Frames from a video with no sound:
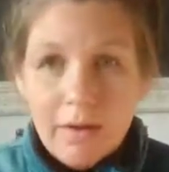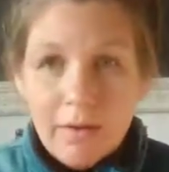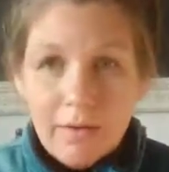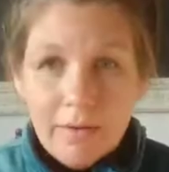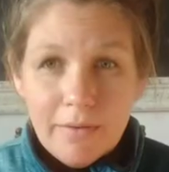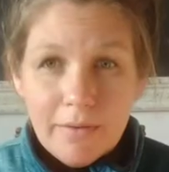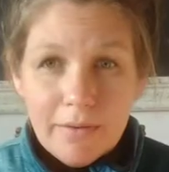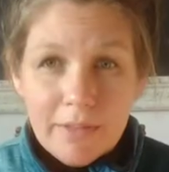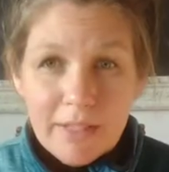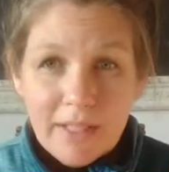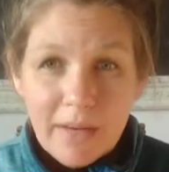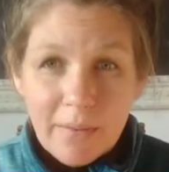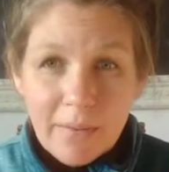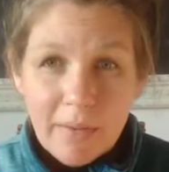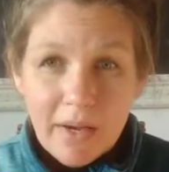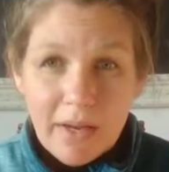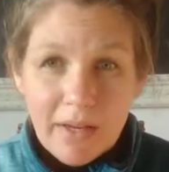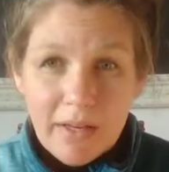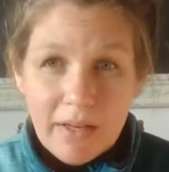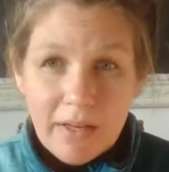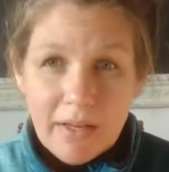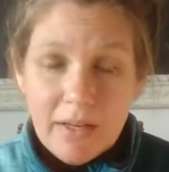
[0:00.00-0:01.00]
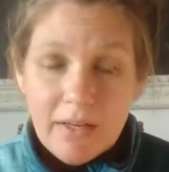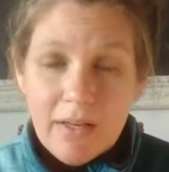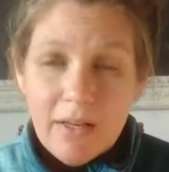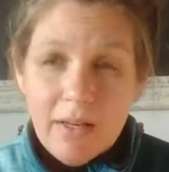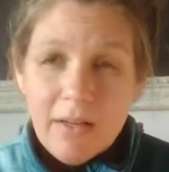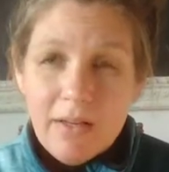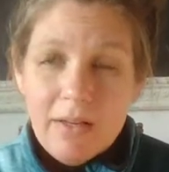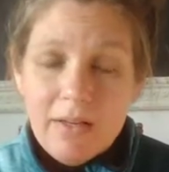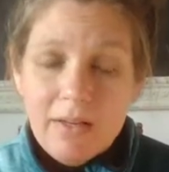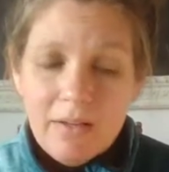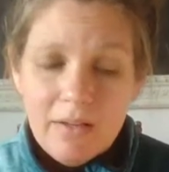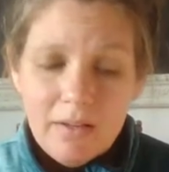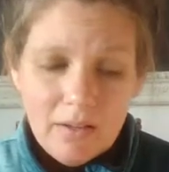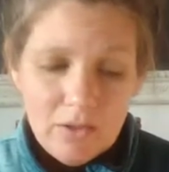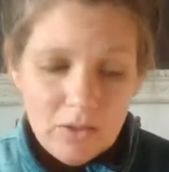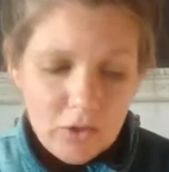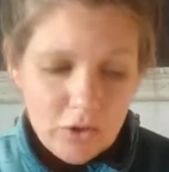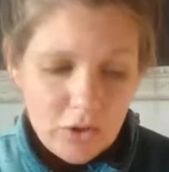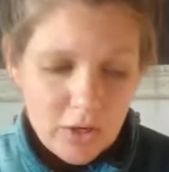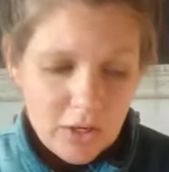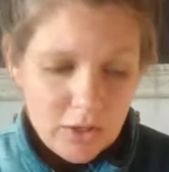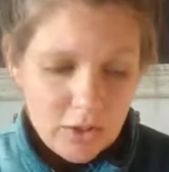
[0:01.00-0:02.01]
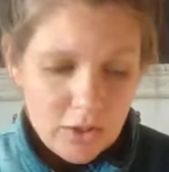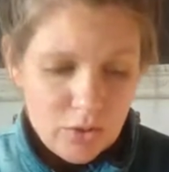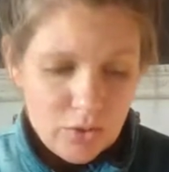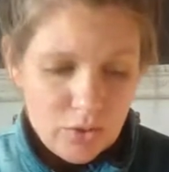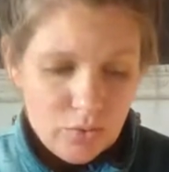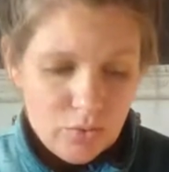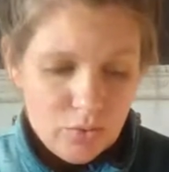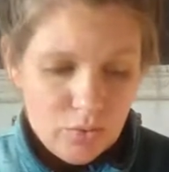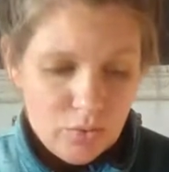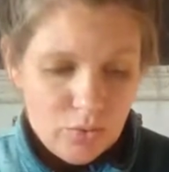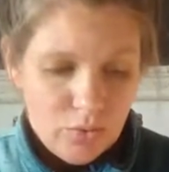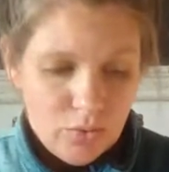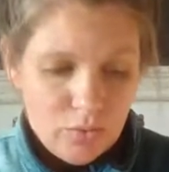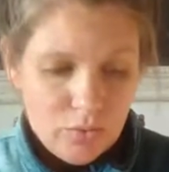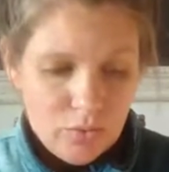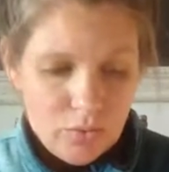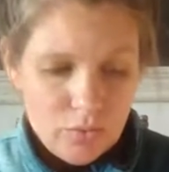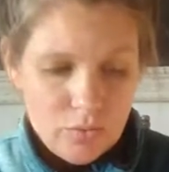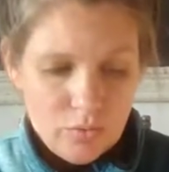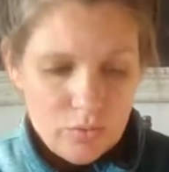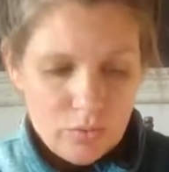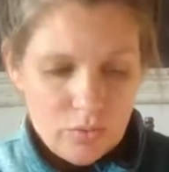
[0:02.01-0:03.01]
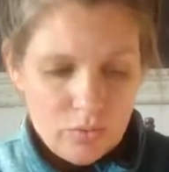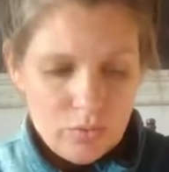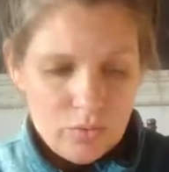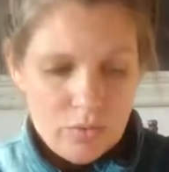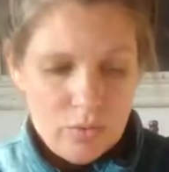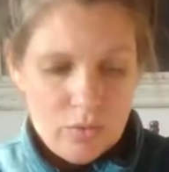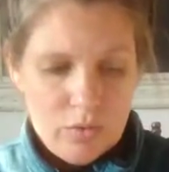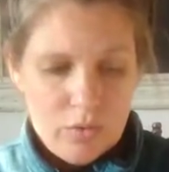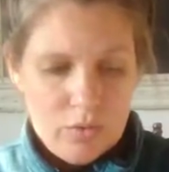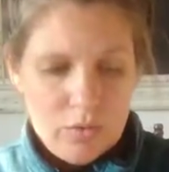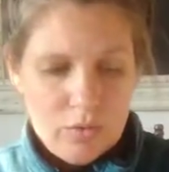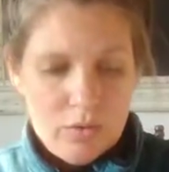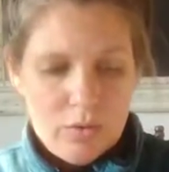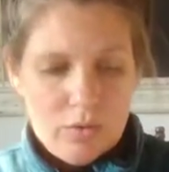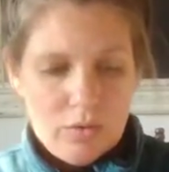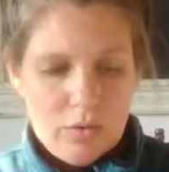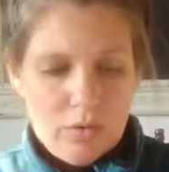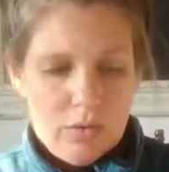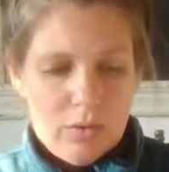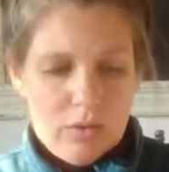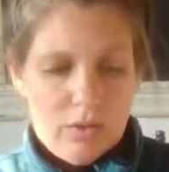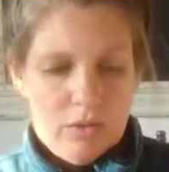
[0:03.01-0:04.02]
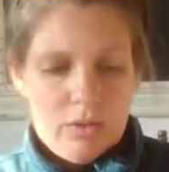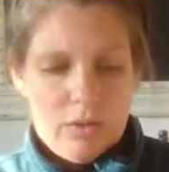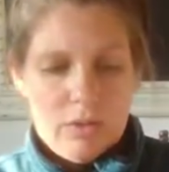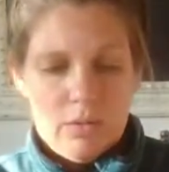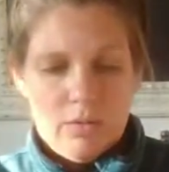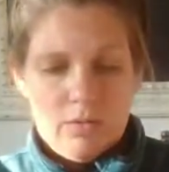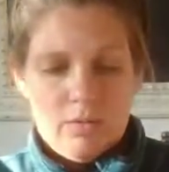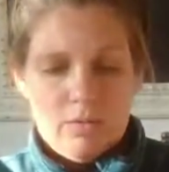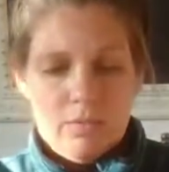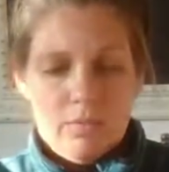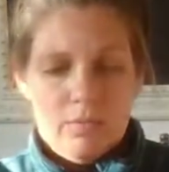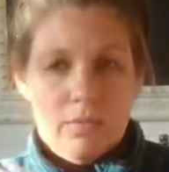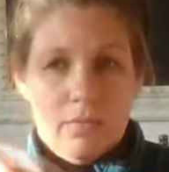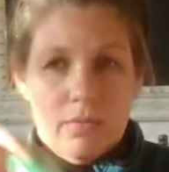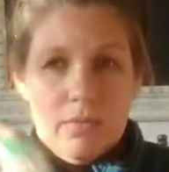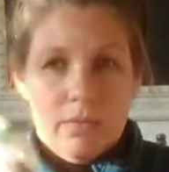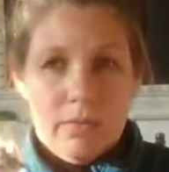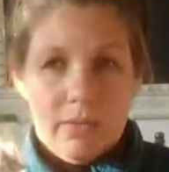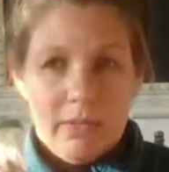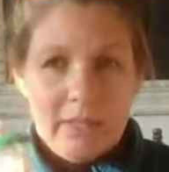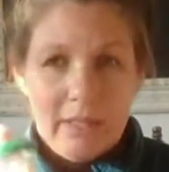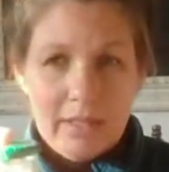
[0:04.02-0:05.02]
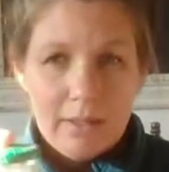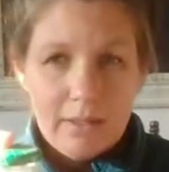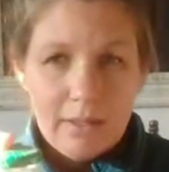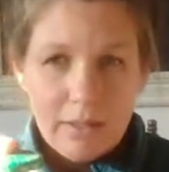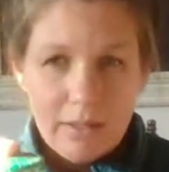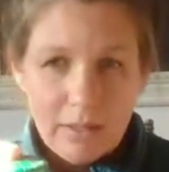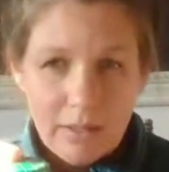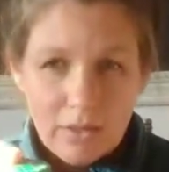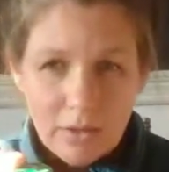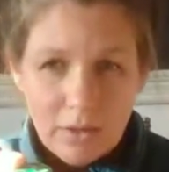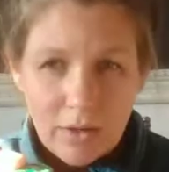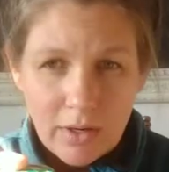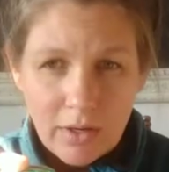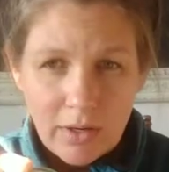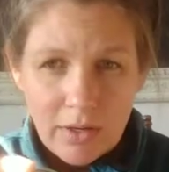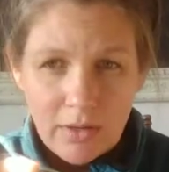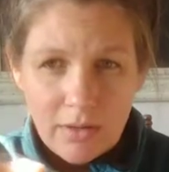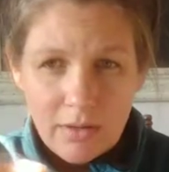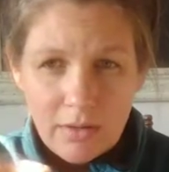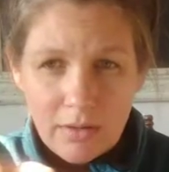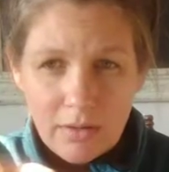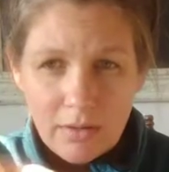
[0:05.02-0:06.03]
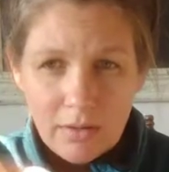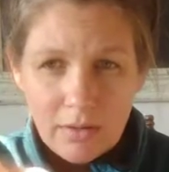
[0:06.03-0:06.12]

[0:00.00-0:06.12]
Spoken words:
The first time I tried to, so here's some seeds that I tried,